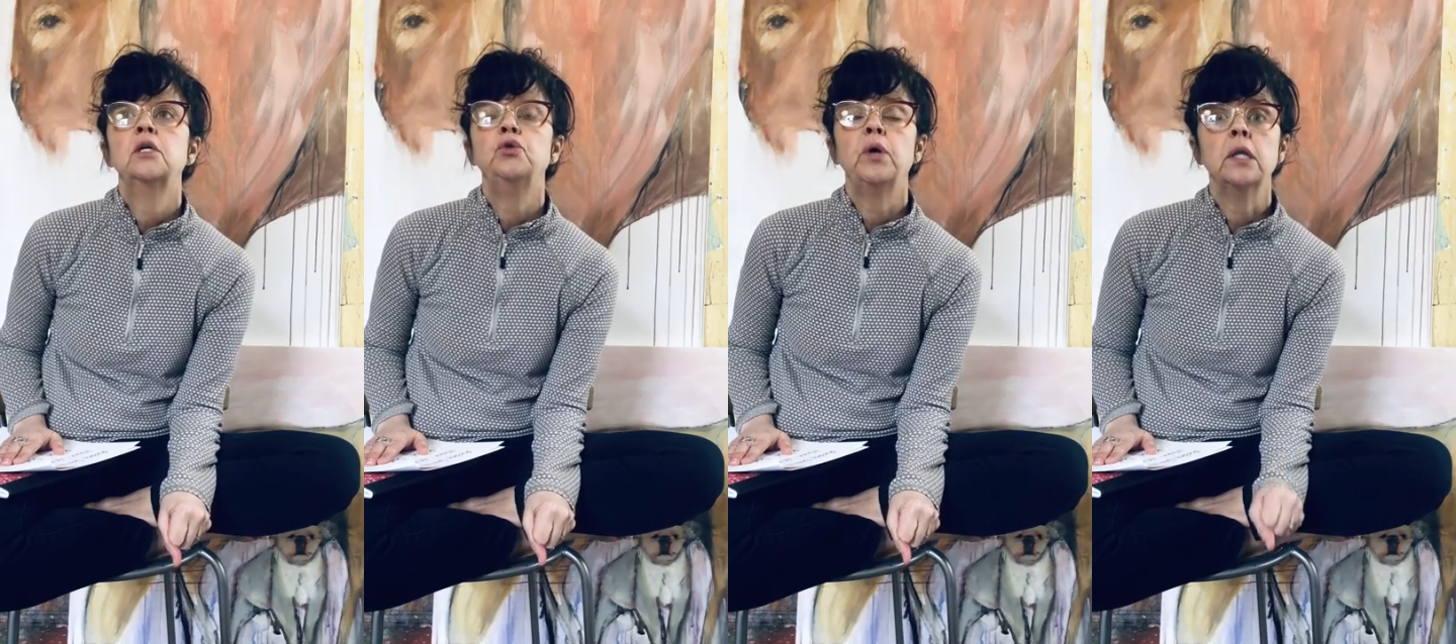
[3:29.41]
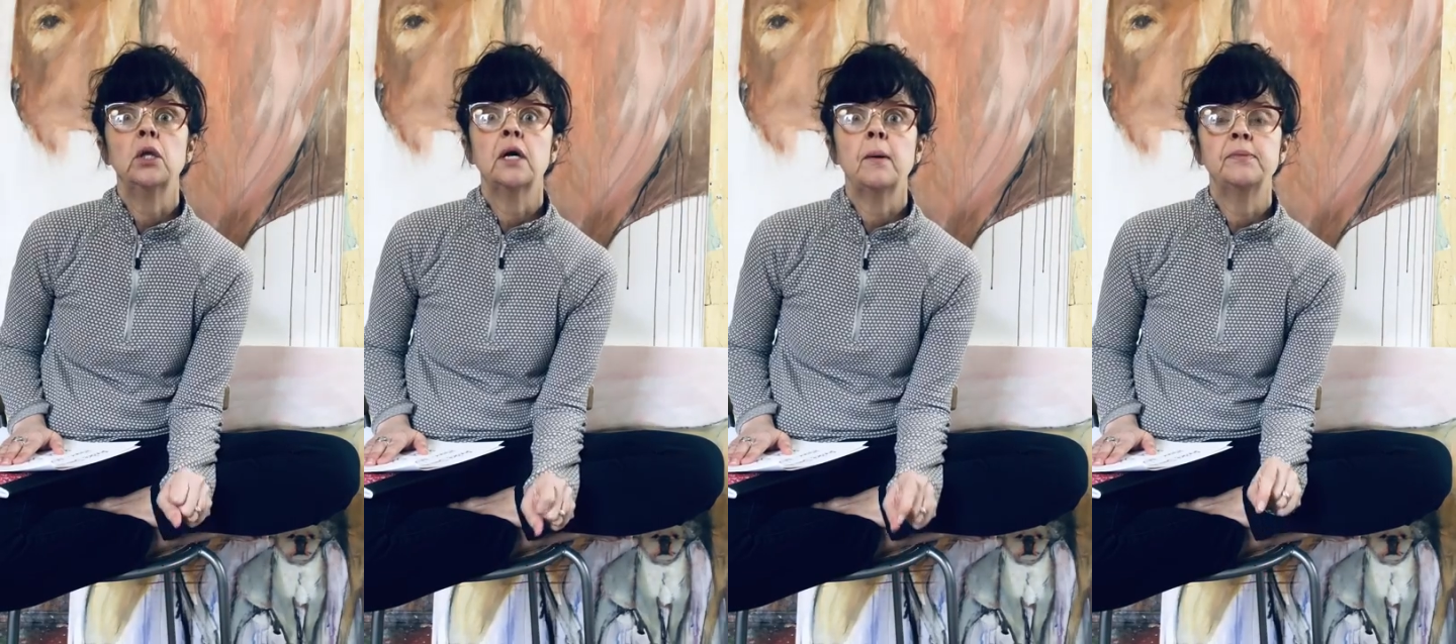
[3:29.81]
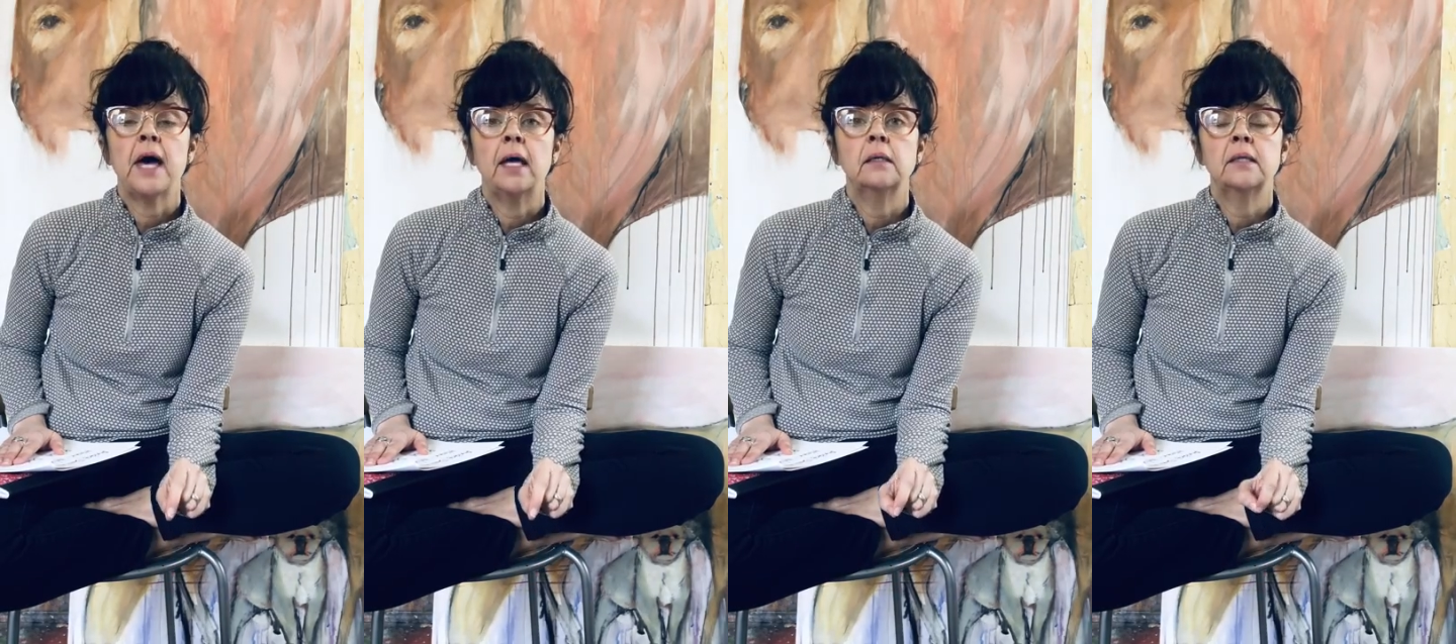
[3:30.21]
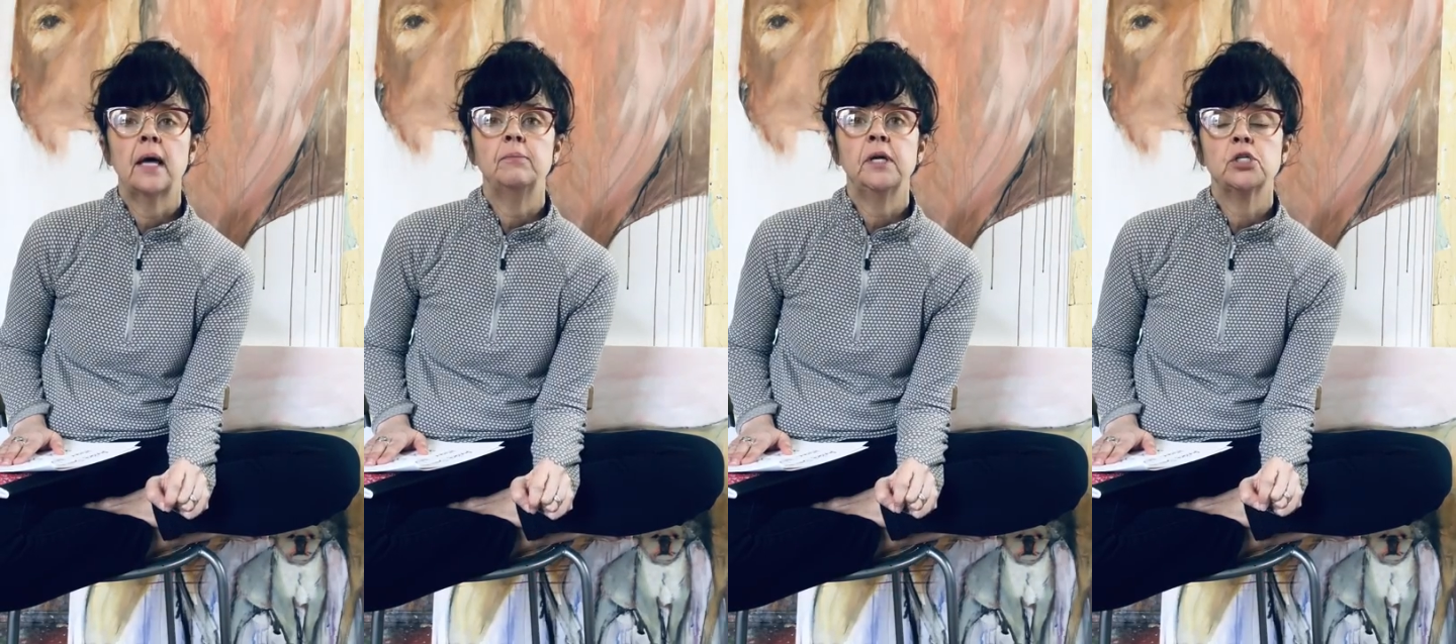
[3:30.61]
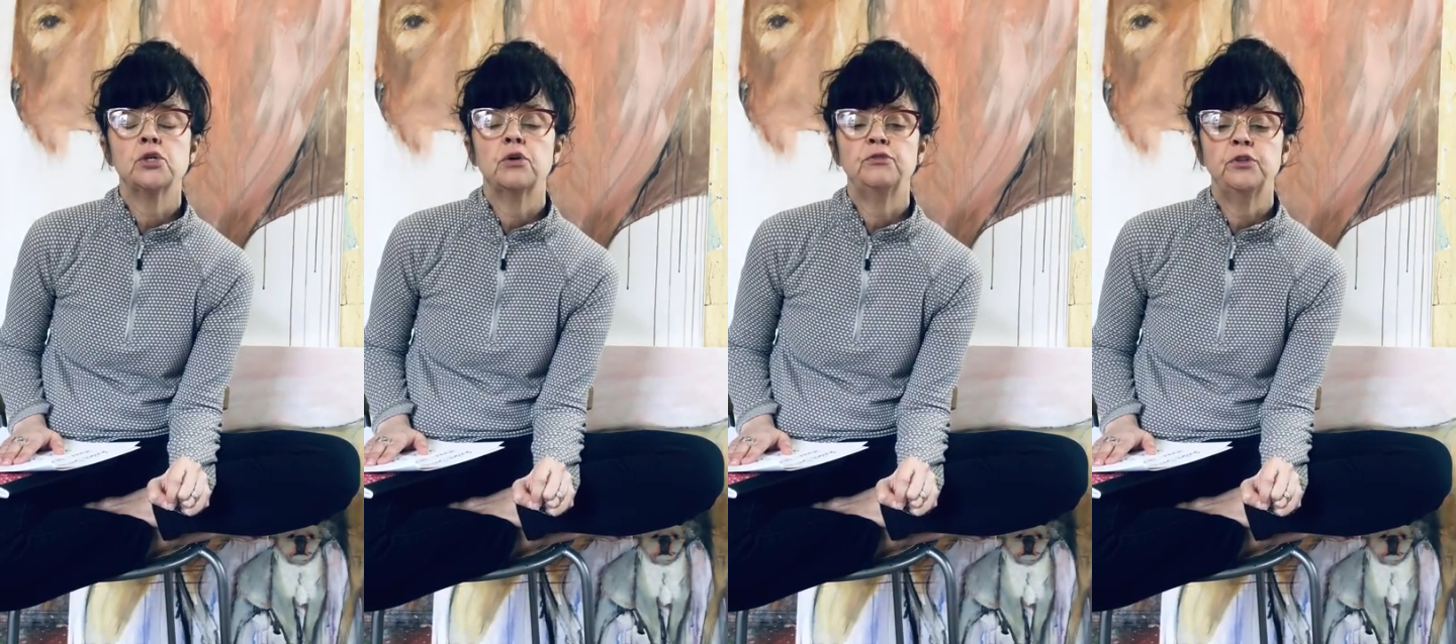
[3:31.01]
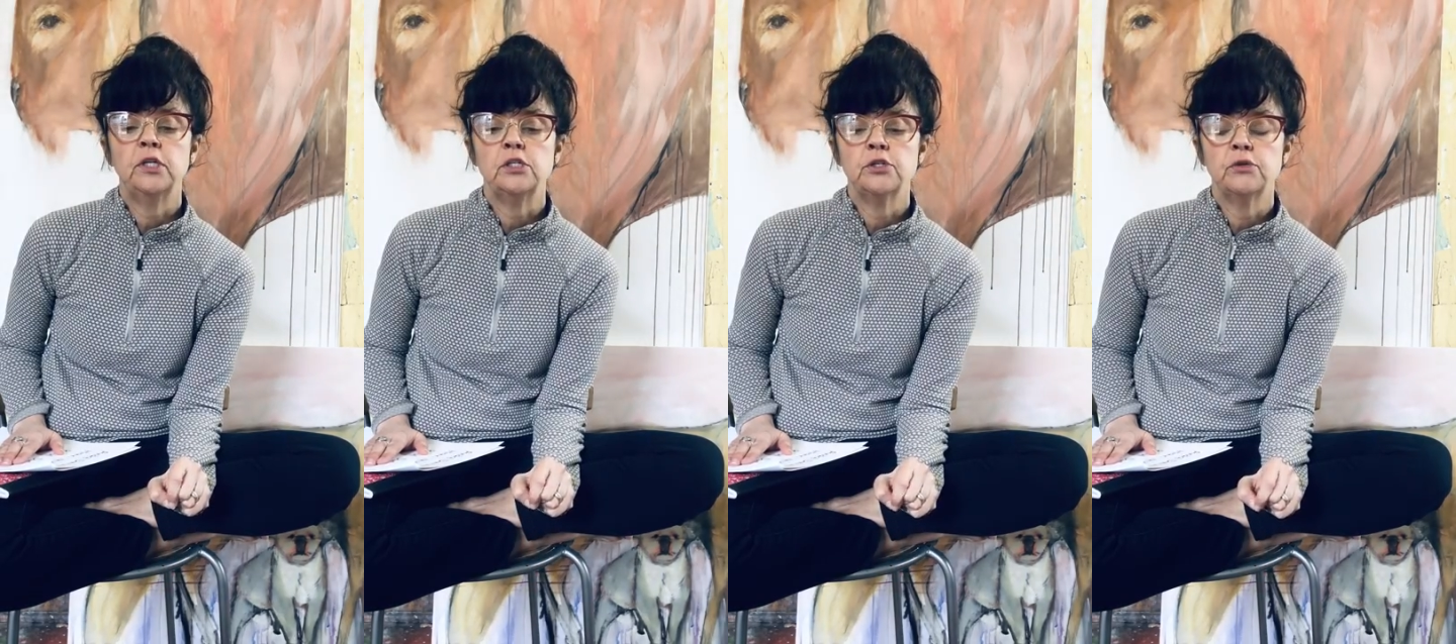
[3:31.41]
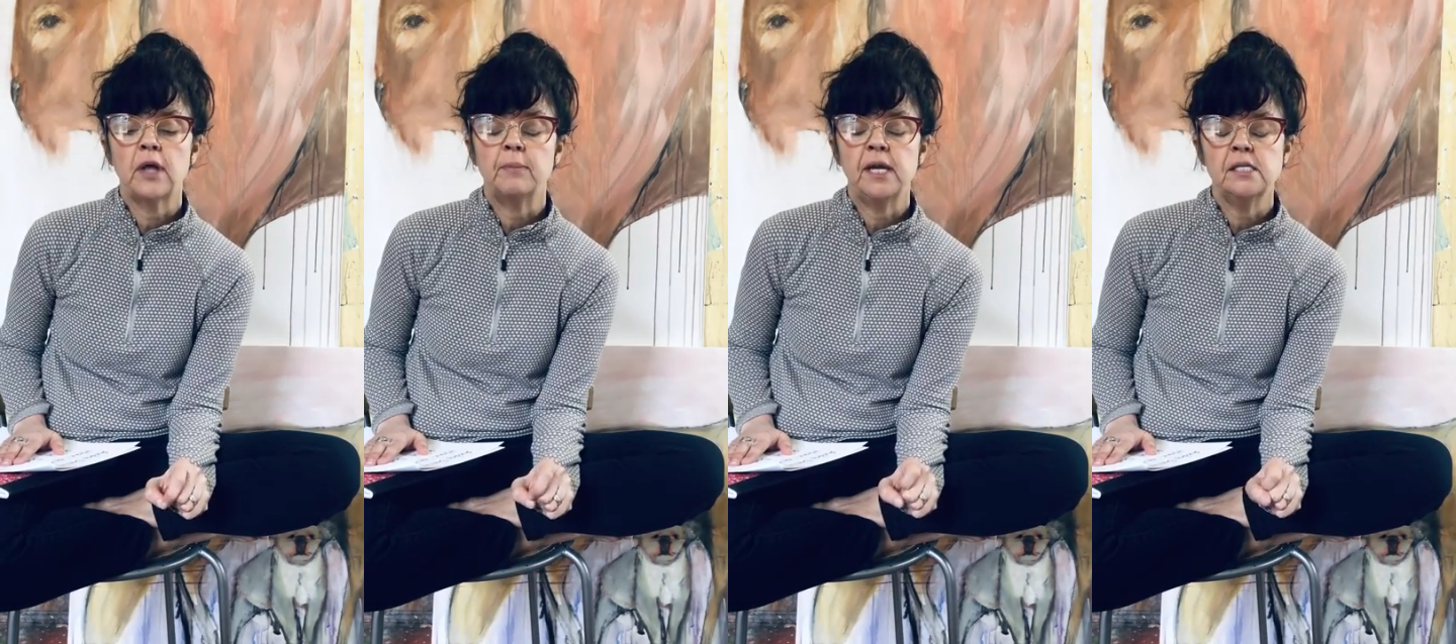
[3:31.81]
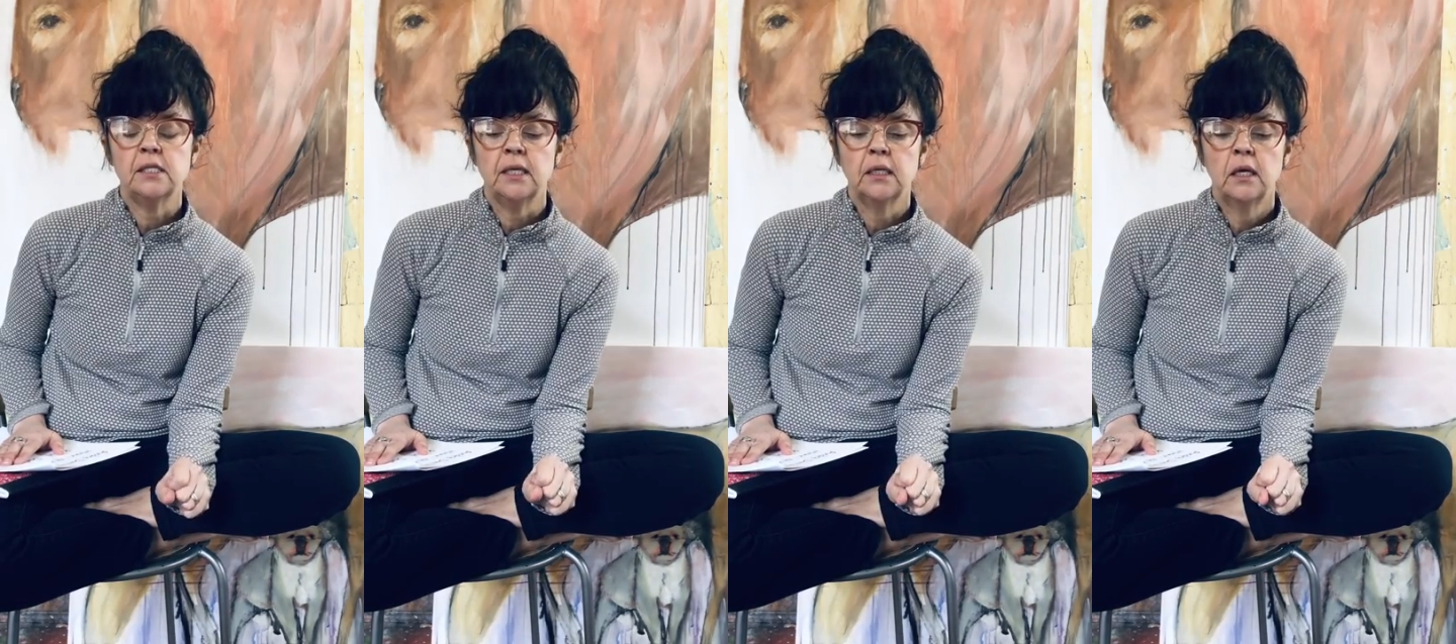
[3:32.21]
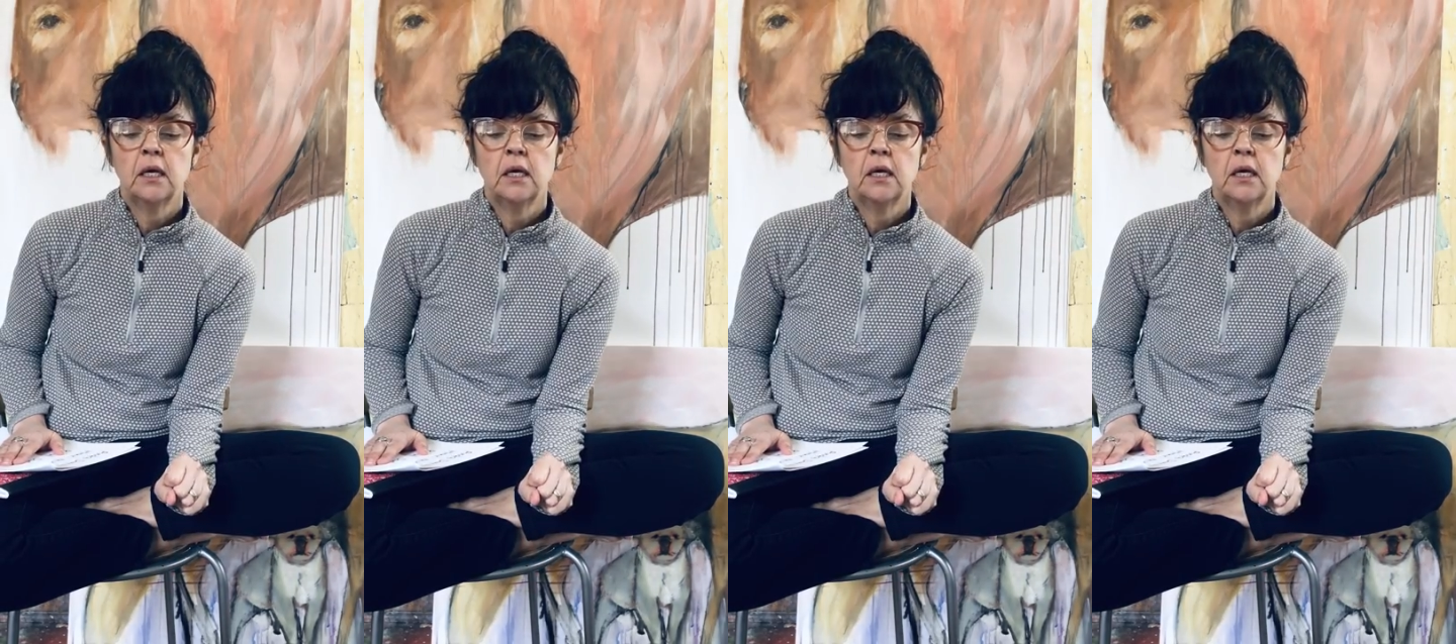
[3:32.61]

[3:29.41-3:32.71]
you can look up that, that picture if you need to, that painting.